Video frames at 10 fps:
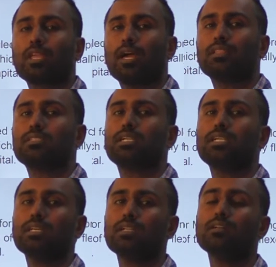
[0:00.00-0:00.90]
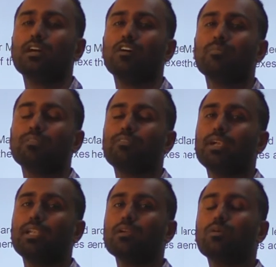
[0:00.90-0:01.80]
and the center have been
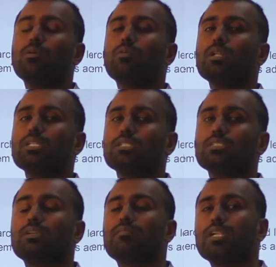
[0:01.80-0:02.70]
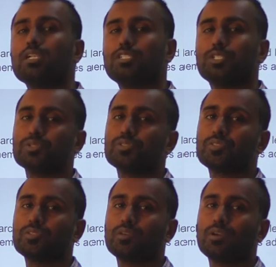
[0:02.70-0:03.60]
fighting over several issues.